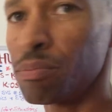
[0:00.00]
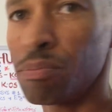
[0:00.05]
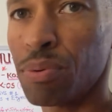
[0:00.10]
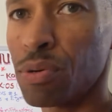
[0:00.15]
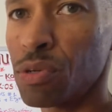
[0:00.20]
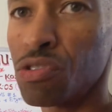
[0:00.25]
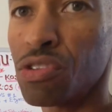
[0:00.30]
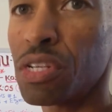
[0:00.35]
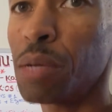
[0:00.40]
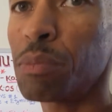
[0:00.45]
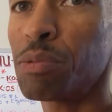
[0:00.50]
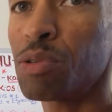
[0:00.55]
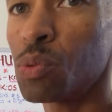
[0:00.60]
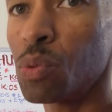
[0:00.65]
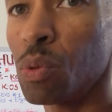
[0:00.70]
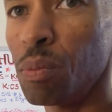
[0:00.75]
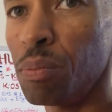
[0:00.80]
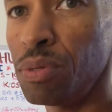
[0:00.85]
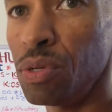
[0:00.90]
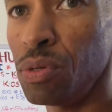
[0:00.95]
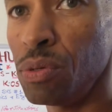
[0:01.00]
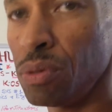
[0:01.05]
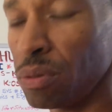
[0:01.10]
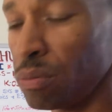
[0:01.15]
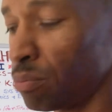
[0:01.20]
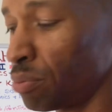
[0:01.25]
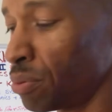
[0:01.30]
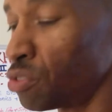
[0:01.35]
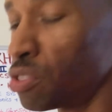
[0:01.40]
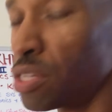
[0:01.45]

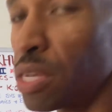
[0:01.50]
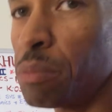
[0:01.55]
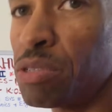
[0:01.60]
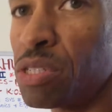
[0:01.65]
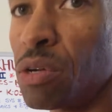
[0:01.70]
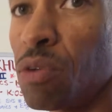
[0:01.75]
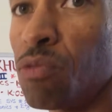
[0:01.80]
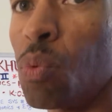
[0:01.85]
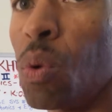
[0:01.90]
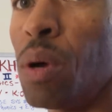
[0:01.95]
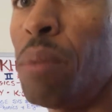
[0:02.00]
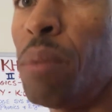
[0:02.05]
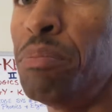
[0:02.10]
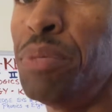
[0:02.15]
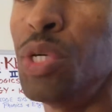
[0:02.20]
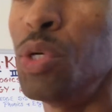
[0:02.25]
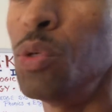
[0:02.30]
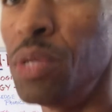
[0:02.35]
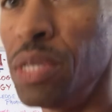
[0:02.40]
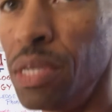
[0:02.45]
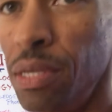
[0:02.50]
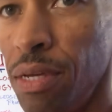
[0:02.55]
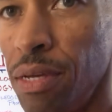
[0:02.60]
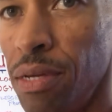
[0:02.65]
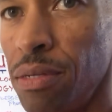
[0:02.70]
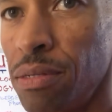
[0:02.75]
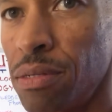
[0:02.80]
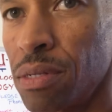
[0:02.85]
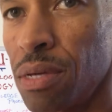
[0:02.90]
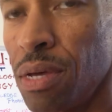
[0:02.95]
perception of what beauty
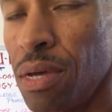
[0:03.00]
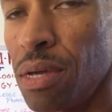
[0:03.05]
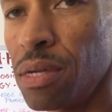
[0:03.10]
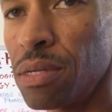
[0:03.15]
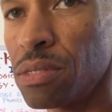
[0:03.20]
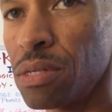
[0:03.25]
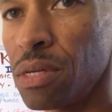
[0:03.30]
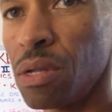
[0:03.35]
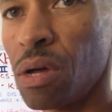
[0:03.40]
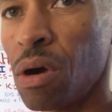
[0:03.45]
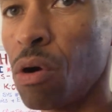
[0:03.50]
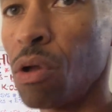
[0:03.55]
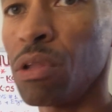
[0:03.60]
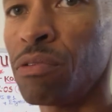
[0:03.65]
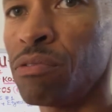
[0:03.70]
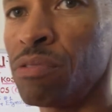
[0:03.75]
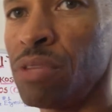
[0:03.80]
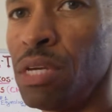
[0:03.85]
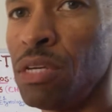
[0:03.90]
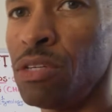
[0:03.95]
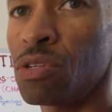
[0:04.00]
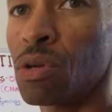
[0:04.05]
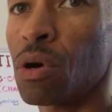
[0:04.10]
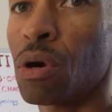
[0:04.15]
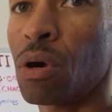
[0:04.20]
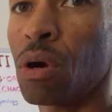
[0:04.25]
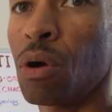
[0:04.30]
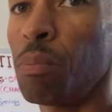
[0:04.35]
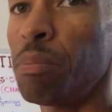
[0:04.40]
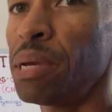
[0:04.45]
is. See, all of these
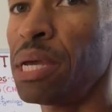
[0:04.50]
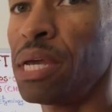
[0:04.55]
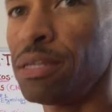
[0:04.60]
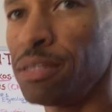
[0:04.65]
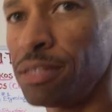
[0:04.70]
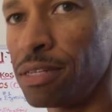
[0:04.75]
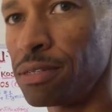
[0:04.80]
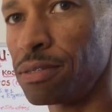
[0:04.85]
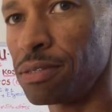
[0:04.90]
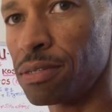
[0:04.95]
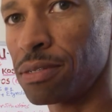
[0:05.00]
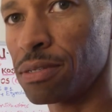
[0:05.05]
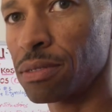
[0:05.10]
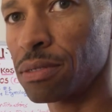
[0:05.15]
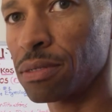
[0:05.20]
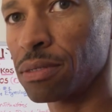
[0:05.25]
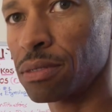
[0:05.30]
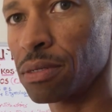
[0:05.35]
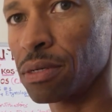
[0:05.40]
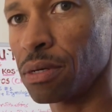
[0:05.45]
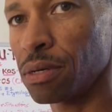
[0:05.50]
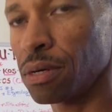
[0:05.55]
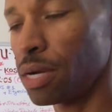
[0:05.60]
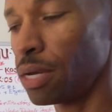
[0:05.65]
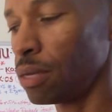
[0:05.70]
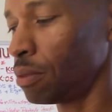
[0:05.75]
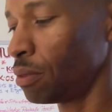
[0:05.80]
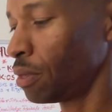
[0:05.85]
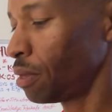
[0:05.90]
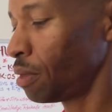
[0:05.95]
are opinions, all
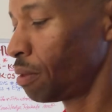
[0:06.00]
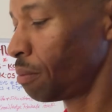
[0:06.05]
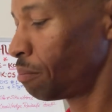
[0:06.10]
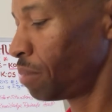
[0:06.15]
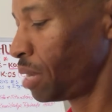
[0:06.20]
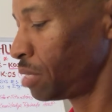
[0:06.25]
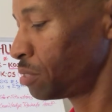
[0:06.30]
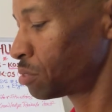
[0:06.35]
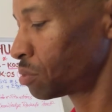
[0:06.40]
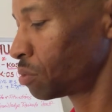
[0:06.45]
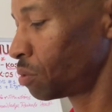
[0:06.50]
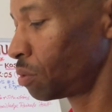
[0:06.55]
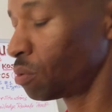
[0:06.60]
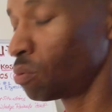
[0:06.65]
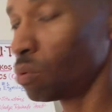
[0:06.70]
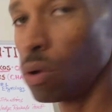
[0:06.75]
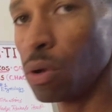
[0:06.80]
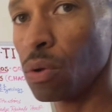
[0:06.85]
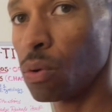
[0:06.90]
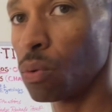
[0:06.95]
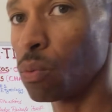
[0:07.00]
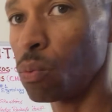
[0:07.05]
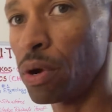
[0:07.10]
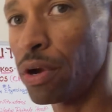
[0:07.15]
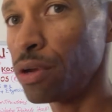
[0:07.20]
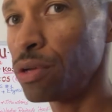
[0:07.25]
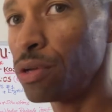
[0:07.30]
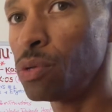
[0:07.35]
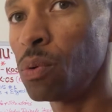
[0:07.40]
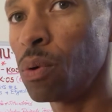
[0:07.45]
right, based on
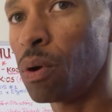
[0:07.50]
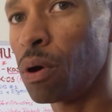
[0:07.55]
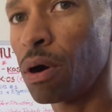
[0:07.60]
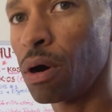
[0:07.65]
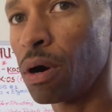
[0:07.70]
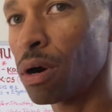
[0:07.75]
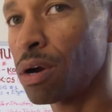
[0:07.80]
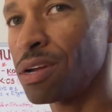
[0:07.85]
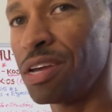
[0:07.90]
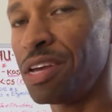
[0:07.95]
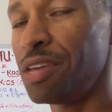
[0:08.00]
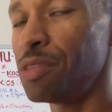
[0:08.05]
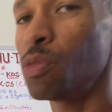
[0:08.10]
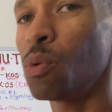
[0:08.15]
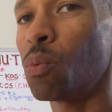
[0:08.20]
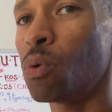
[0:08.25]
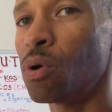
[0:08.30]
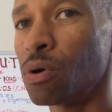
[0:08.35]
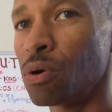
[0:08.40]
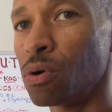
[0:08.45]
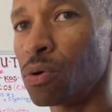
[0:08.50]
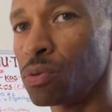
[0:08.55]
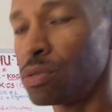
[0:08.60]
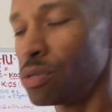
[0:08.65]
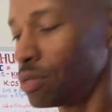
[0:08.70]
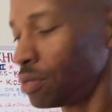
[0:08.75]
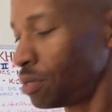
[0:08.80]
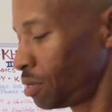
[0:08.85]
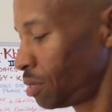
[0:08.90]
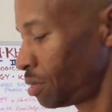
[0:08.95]
where you are in the world
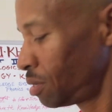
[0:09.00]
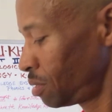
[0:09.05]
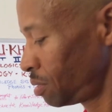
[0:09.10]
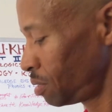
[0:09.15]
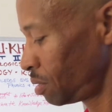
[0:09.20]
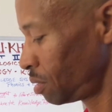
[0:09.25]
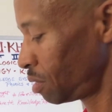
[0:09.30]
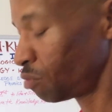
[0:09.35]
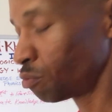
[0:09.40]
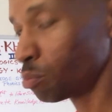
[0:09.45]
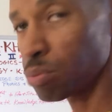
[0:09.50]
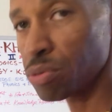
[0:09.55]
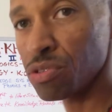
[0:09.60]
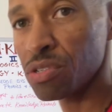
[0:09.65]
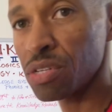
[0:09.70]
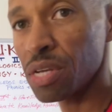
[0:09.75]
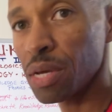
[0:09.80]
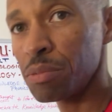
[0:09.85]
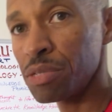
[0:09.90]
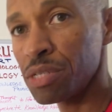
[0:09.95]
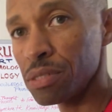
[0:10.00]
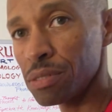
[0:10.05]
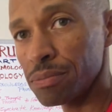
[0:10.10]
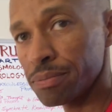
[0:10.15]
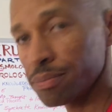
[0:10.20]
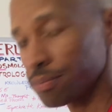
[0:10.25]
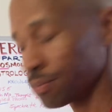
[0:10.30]
of perception.